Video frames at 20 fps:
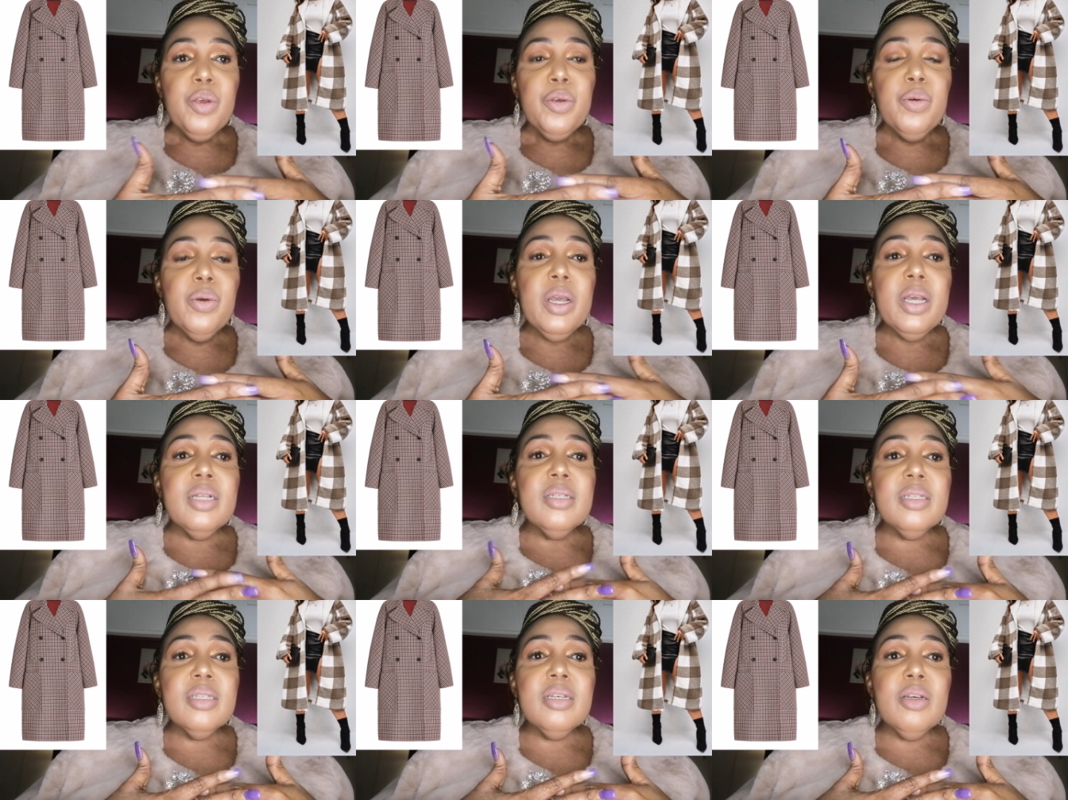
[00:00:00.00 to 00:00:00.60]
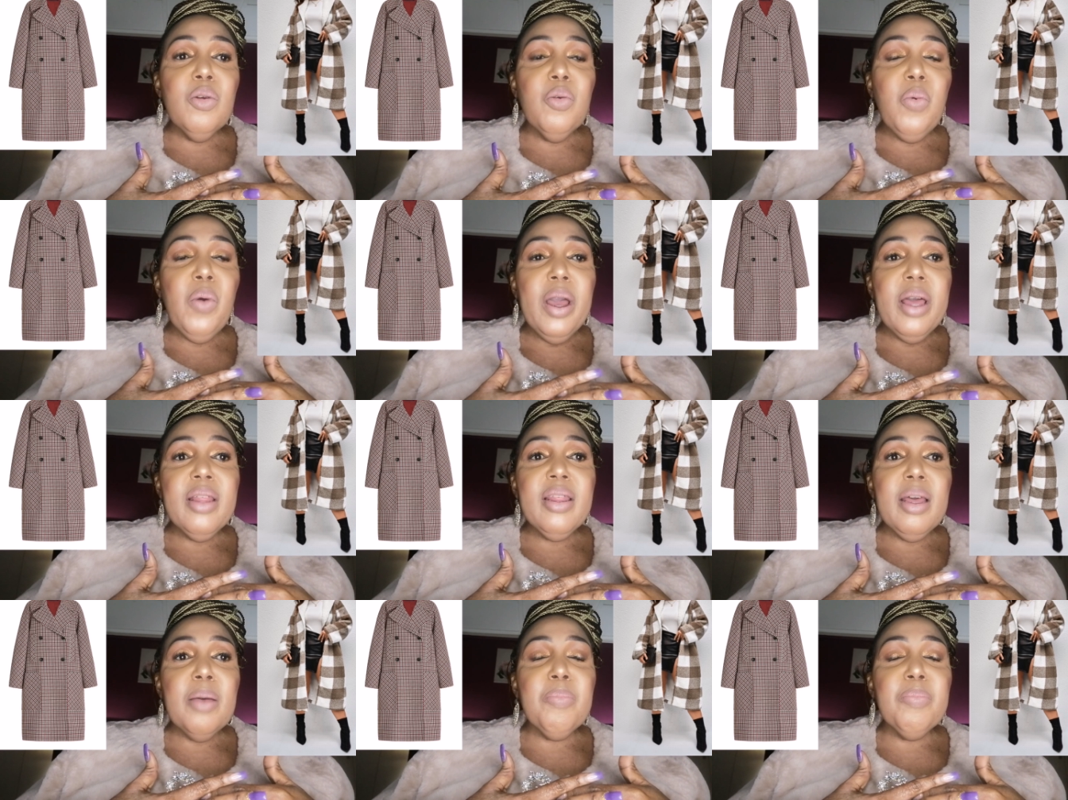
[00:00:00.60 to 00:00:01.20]
you can still
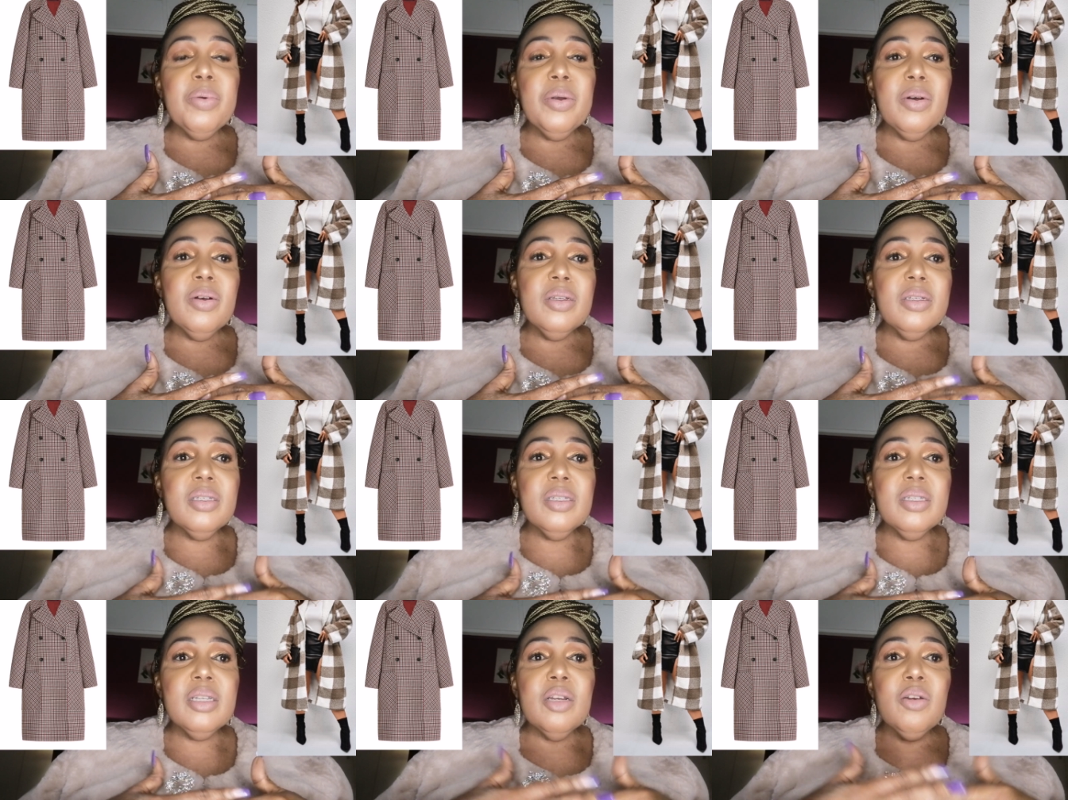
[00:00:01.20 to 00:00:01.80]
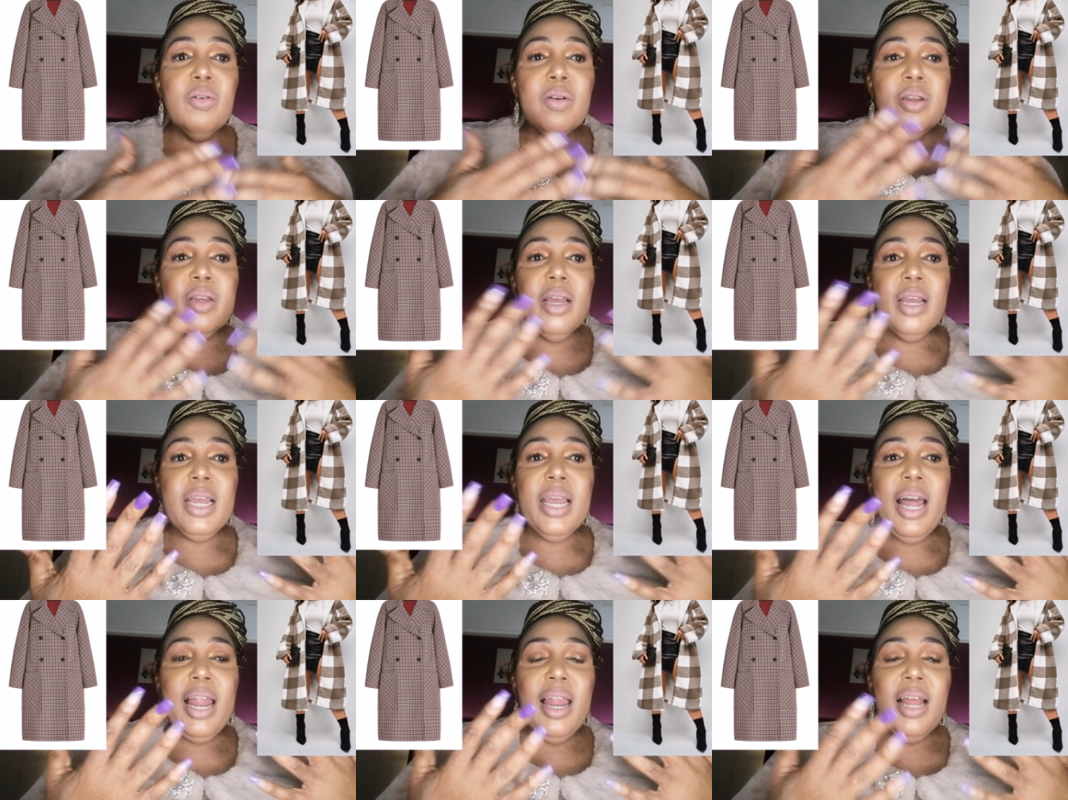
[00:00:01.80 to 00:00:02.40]
wear them because they do
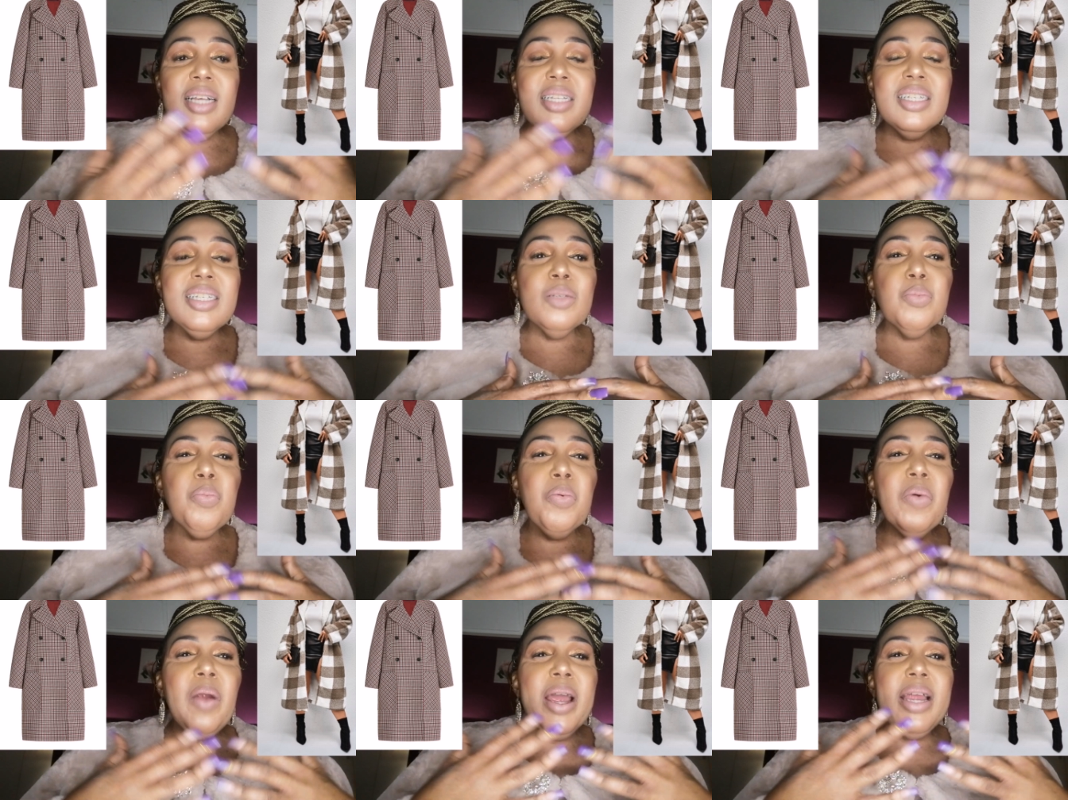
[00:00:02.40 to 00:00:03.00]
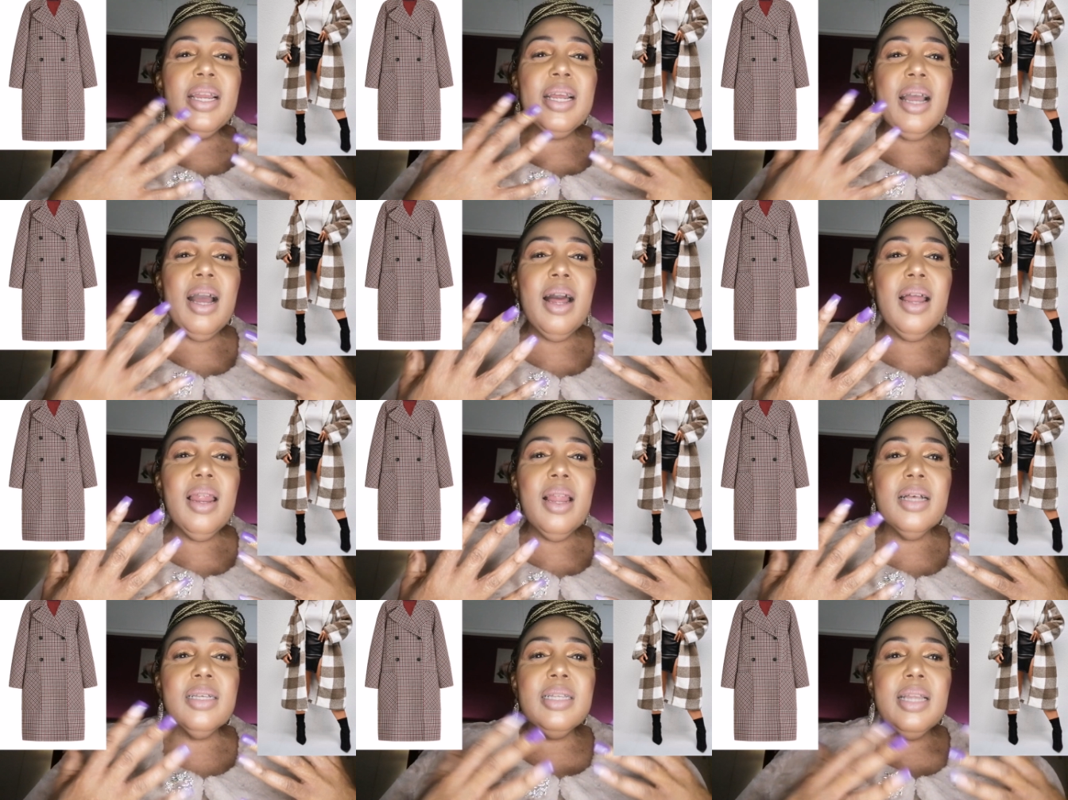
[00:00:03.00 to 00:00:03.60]
their colors is bright
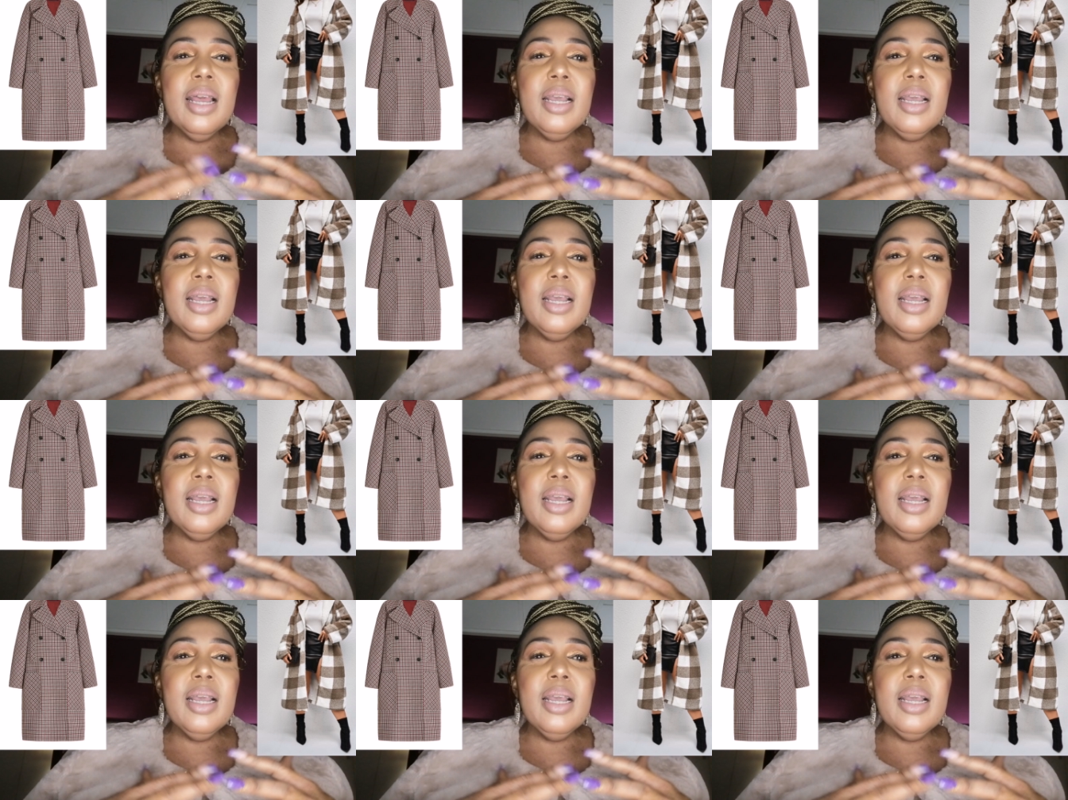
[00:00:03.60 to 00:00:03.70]
colors